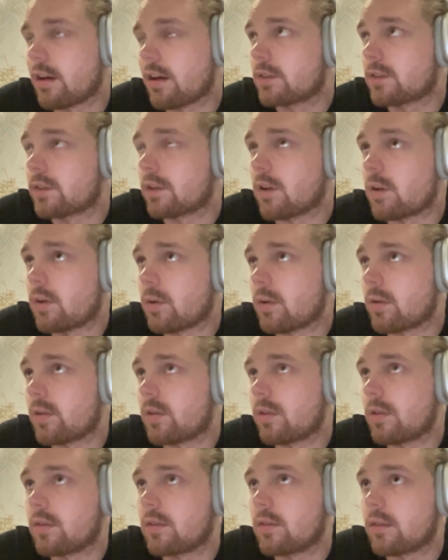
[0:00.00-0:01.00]
So
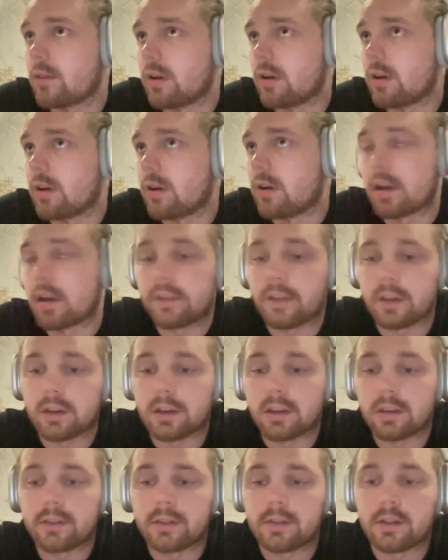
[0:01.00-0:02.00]
I
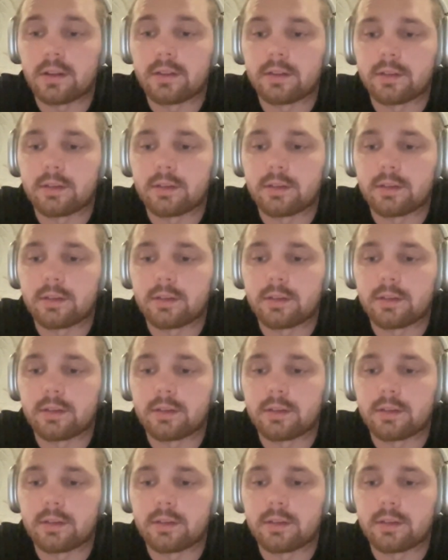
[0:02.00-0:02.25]
think it's